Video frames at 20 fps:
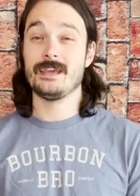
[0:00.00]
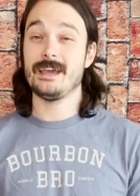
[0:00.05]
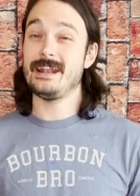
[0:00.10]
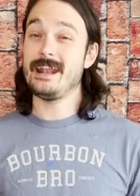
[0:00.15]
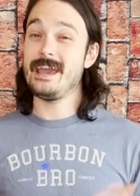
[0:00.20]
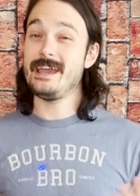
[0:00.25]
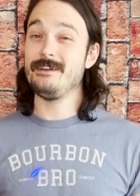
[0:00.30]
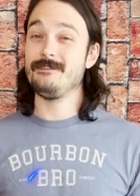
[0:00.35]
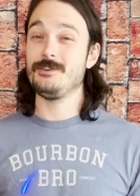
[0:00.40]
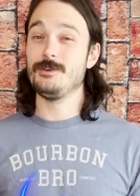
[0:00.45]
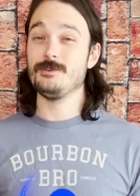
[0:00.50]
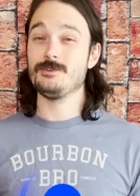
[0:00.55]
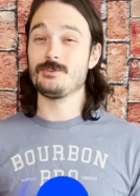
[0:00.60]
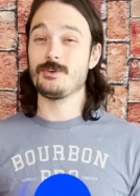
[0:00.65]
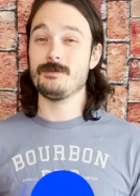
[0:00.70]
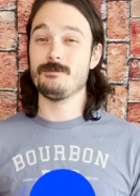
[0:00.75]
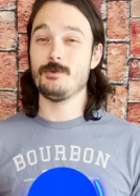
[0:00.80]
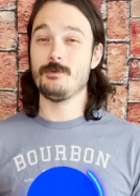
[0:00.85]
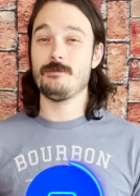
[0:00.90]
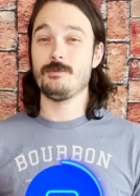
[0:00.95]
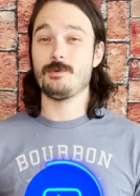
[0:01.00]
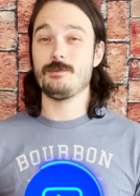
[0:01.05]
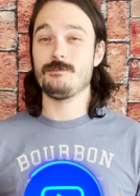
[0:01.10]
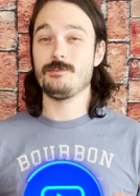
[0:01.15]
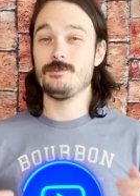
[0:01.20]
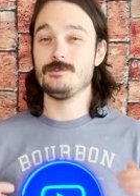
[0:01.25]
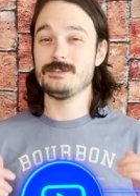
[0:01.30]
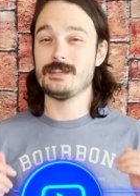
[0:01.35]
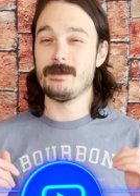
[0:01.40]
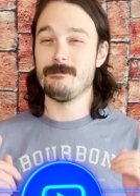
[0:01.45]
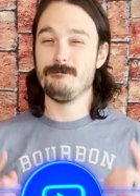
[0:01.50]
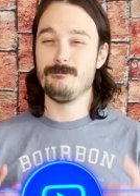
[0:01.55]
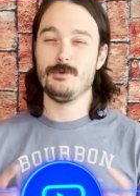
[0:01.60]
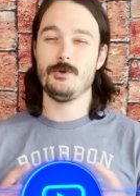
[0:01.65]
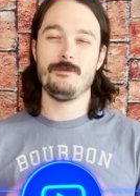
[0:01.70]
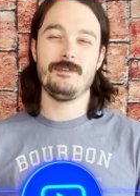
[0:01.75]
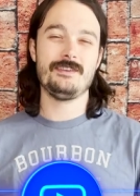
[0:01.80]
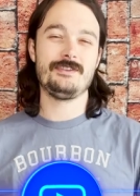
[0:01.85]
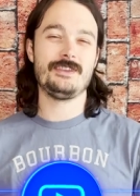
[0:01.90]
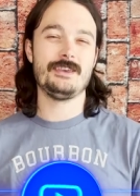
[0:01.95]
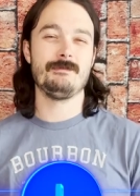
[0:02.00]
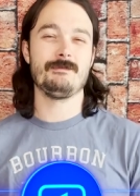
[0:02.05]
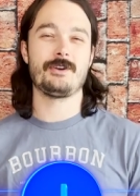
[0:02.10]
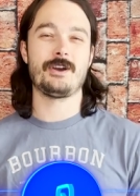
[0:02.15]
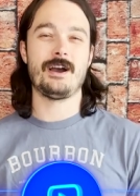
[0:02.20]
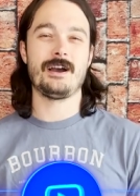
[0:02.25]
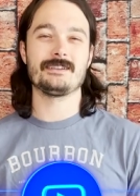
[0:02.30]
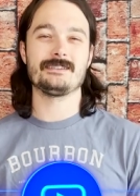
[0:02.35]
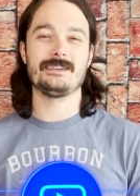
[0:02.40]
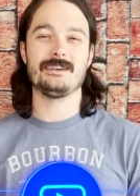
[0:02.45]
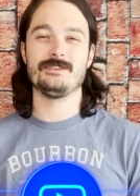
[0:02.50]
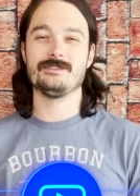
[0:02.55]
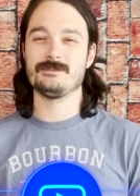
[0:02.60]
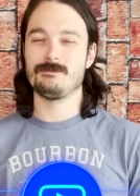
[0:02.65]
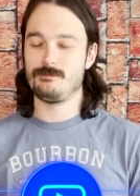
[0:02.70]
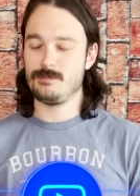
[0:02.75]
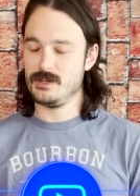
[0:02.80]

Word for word: And hey, if you enjoy movie reviews and movie themed cocktails,